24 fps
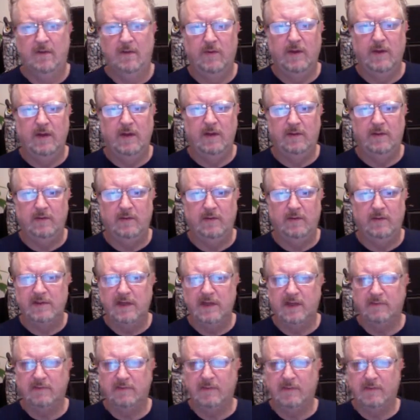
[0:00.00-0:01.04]
Well, it looks
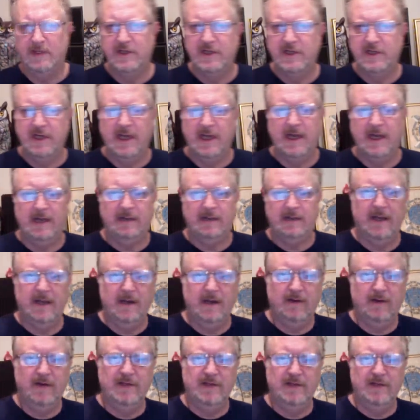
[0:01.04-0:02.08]
like my chat
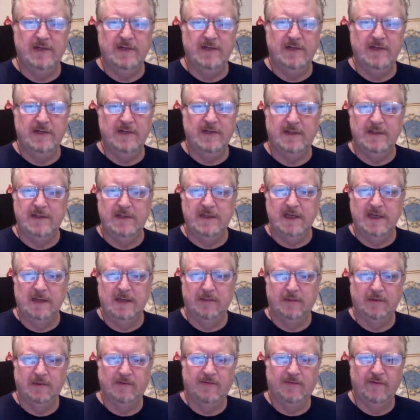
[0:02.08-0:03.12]
now has been
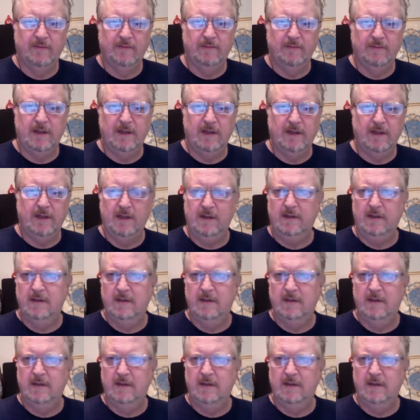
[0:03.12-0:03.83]
disabled from me